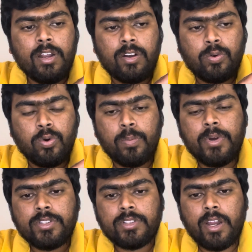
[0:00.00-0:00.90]

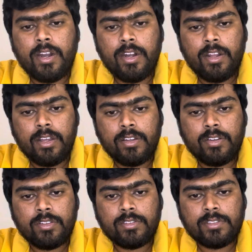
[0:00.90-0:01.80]
robust, and
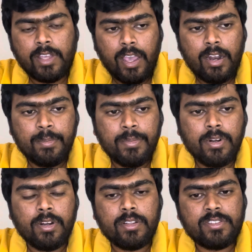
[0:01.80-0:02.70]

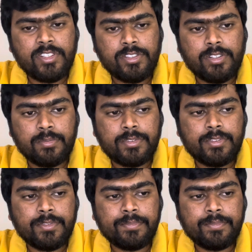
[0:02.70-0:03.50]
scalable systems.